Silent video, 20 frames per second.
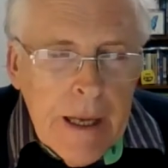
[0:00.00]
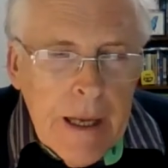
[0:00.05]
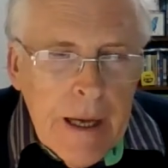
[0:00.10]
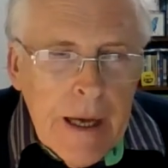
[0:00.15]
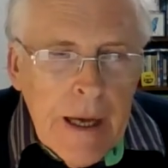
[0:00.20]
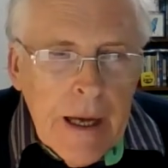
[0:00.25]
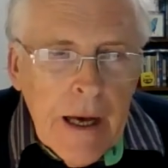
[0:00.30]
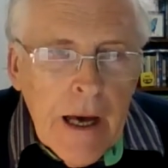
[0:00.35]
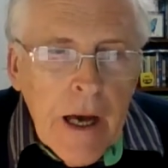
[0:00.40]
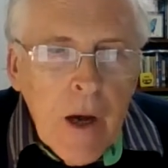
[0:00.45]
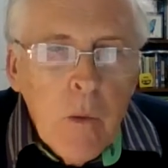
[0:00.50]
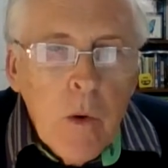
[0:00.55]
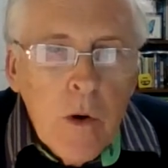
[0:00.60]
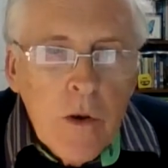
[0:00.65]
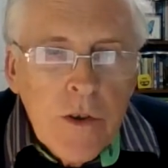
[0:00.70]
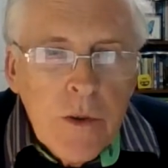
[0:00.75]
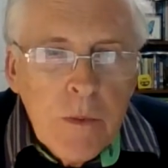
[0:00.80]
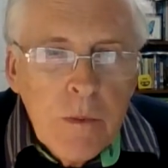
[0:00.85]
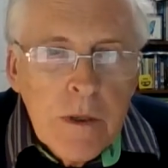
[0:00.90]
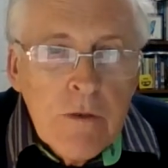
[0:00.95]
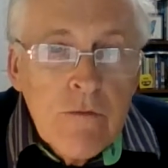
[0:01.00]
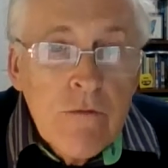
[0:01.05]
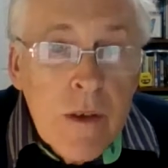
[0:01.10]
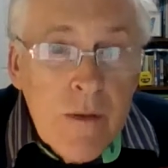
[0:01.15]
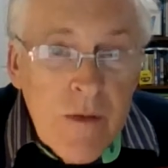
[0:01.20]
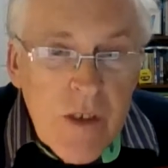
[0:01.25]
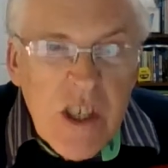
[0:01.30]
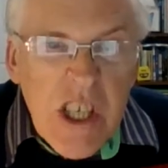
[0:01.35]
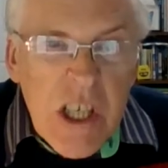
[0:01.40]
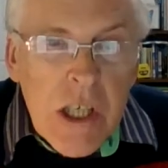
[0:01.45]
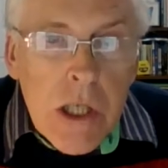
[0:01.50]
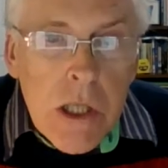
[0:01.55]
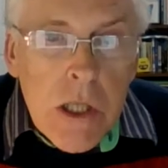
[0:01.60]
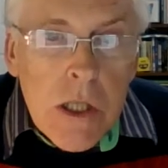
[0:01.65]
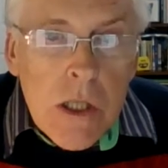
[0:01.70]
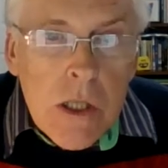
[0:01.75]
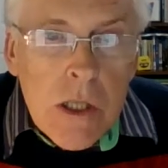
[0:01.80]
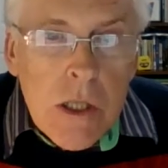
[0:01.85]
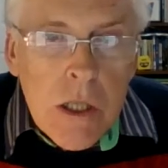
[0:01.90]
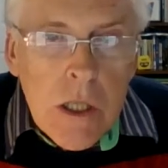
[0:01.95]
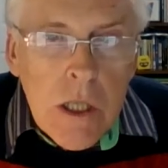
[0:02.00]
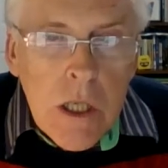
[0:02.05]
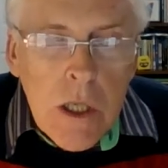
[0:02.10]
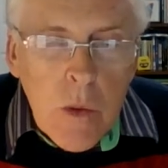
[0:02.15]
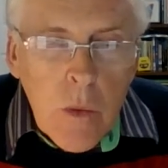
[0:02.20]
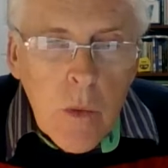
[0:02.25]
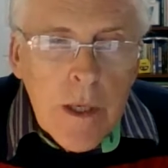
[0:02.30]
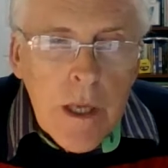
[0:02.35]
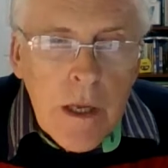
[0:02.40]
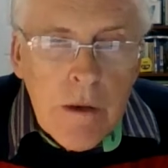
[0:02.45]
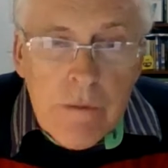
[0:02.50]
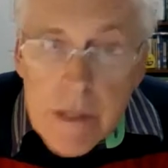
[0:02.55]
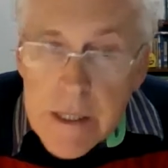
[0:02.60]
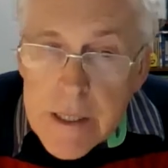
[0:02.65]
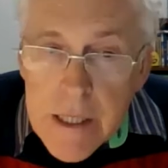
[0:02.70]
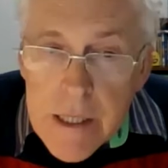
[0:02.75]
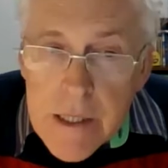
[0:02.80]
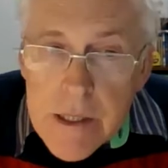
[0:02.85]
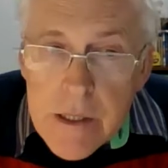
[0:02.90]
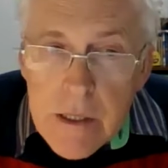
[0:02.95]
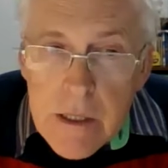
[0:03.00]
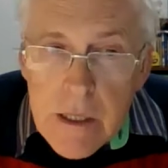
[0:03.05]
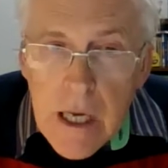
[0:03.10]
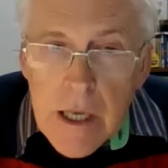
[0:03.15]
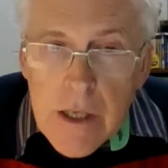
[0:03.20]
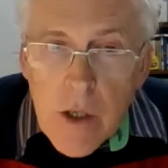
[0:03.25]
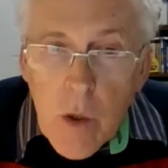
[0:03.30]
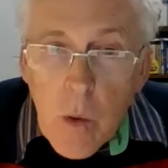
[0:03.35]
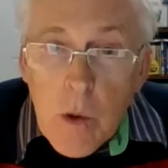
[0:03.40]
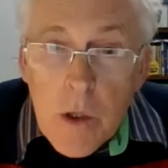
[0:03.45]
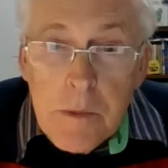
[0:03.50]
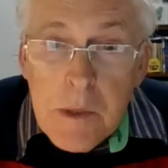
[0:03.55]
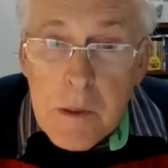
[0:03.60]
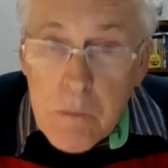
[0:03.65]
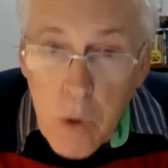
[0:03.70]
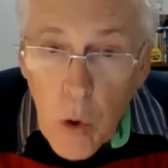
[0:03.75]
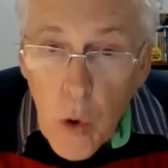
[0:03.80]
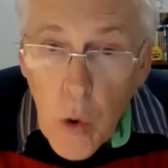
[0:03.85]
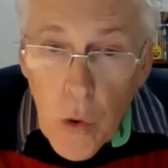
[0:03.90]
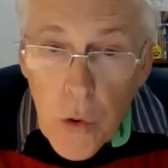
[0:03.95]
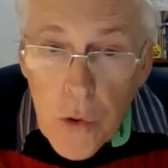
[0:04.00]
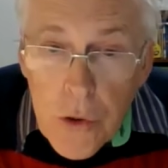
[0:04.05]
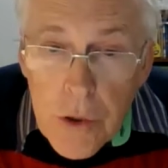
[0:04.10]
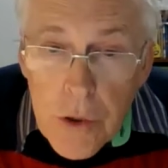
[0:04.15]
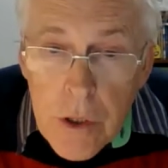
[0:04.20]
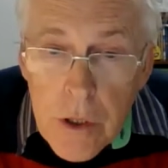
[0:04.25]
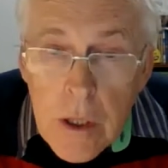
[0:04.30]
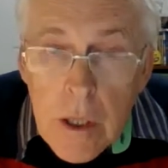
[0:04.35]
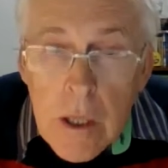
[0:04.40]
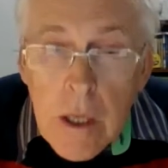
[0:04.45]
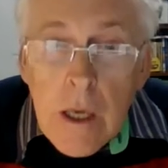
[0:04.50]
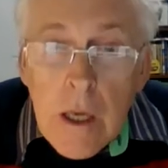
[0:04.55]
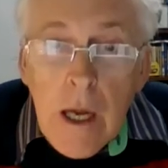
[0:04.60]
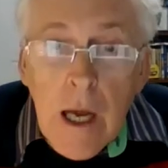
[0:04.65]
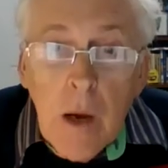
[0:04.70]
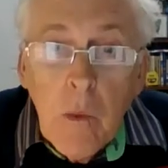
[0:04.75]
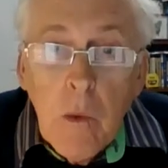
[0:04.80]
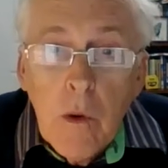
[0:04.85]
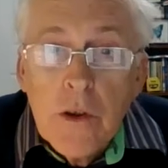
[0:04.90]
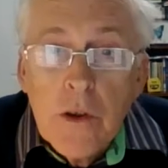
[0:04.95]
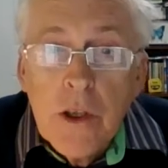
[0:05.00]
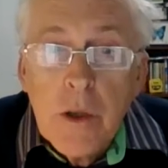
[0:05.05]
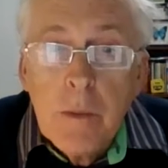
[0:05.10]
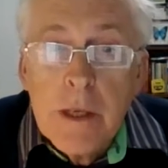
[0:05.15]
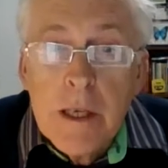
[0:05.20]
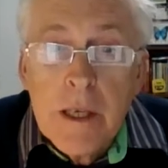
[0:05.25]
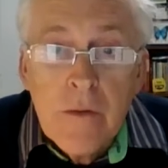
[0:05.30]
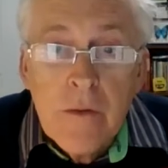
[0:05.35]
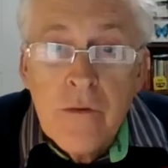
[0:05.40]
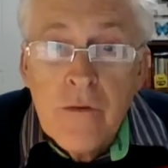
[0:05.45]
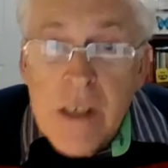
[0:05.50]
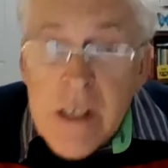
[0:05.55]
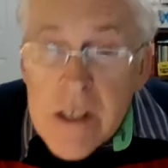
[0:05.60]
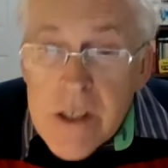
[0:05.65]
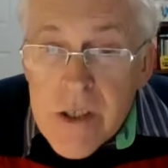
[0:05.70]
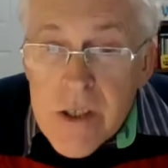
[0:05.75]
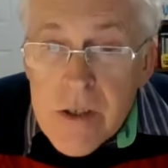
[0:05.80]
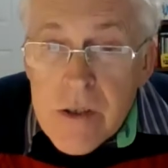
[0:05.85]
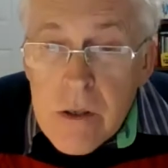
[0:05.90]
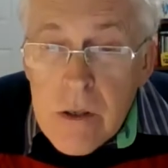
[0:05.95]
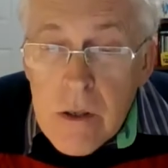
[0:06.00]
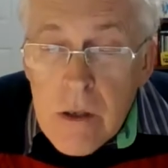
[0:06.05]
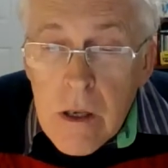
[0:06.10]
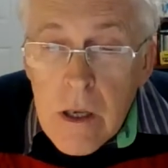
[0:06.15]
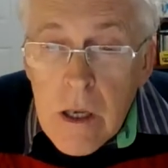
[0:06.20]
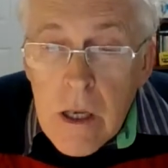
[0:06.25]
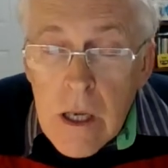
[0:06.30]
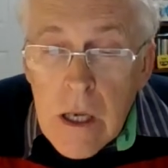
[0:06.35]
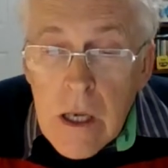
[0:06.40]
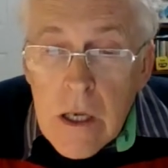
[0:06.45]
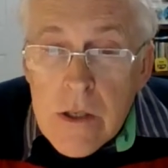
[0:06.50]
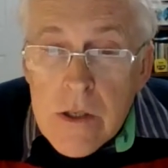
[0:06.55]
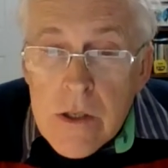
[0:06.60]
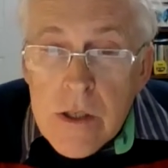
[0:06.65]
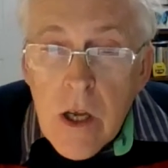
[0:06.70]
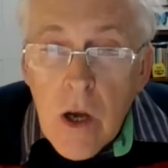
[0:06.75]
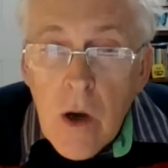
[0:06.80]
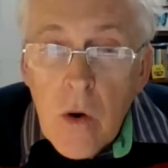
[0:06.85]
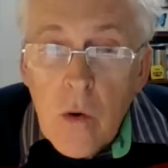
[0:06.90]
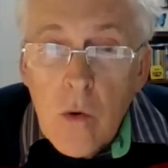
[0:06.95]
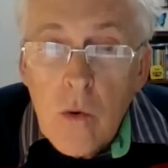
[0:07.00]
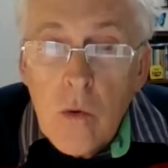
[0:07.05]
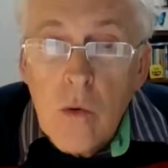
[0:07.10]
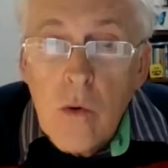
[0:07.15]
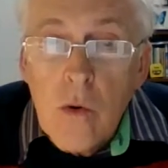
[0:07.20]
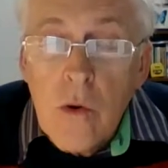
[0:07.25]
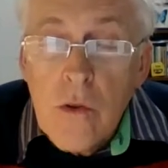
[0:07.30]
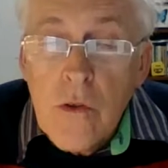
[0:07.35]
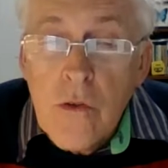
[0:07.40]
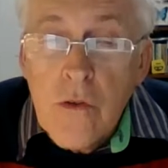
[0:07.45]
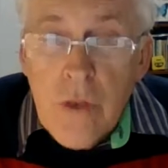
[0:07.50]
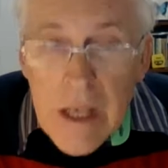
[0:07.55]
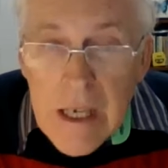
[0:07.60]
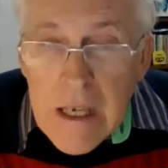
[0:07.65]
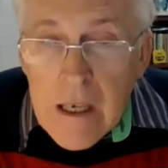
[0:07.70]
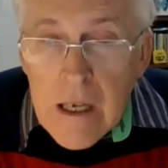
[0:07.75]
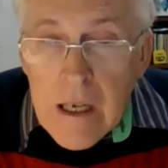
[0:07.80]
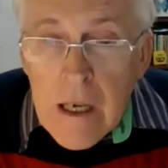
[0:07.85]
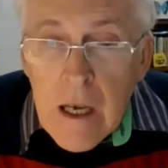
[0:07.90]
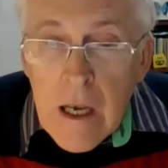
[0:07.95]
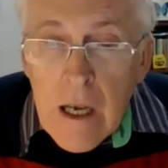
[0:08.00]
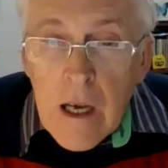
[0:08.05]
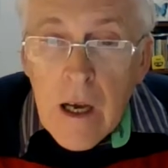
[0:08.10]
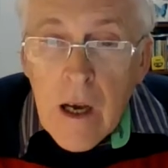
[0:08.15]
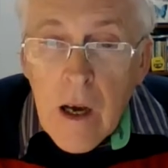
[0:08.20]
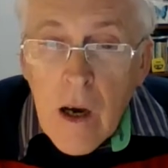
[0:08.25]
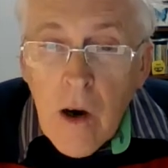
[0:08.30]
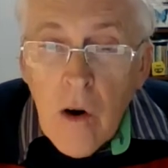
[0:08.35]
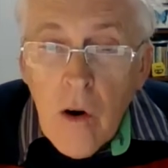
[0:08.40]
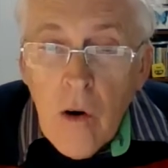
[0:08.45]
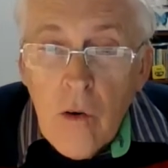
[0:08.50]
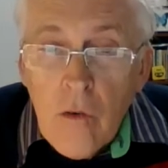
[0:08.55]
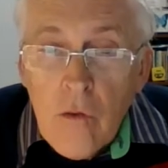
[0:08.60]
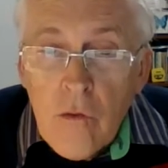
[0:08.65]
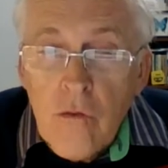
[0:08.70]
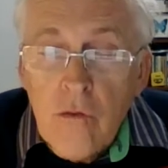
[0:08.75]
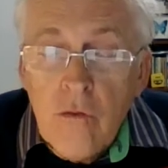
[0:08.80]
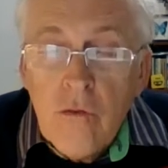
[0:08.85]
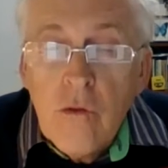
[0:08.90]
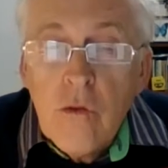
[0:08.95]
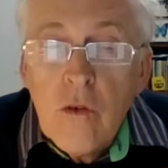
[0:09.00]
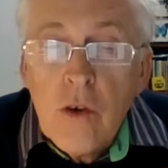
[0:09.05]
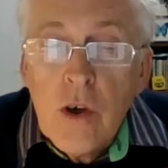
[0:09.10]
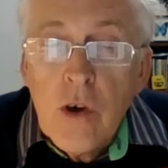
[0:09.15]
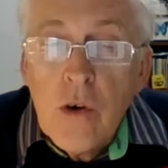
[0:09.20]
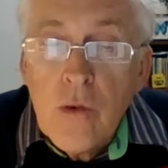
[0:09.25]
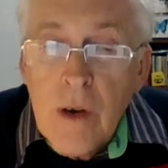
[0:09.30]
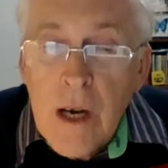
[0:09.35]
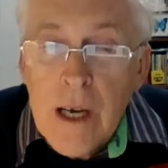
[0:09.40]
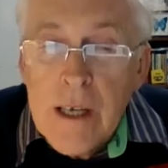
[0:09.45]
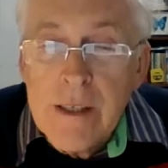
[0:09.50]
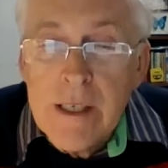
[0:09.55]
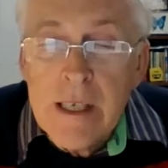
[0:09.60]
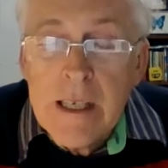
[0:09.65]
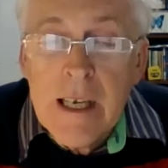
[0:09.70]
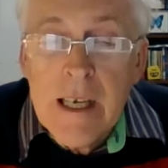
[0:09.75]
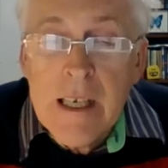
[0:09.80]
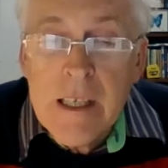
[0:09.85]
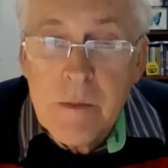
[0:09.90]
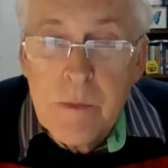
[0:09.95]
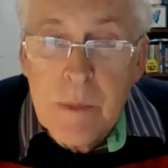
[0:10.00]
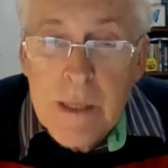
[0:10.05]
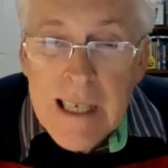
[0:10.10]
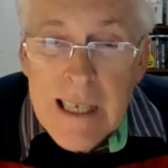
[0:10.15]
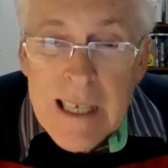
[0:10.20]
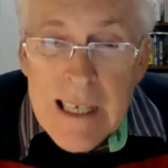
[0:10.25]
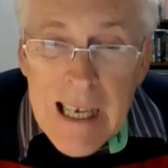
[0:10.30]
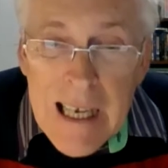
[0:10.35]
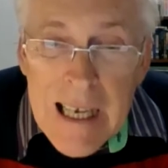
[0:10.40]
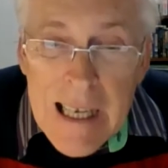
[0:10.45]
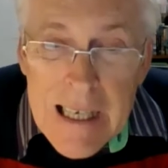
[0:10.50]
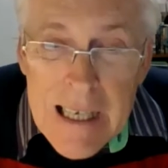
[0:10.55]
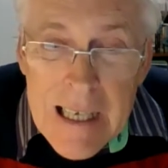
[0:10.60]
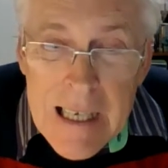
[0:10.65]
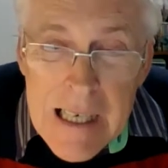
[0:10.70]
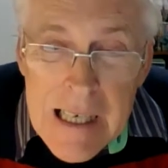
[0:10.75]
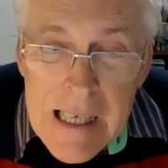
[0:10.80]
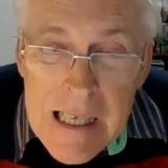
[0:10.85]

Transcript: I want to be riveted when I read it. I don't want to be bored. I want to be convinced. So think of your writing as being a